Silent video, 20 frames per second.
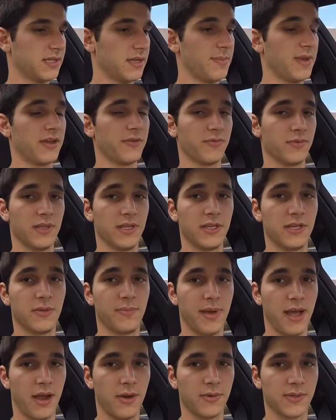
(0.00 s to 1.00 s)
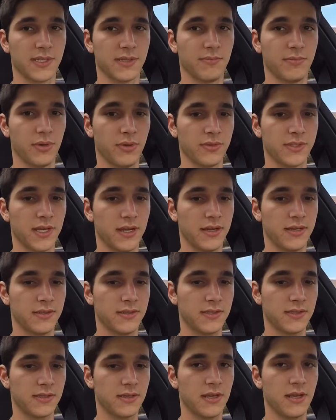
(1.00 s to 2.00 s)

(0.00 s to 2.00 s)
They make really good power with some bolt-ons.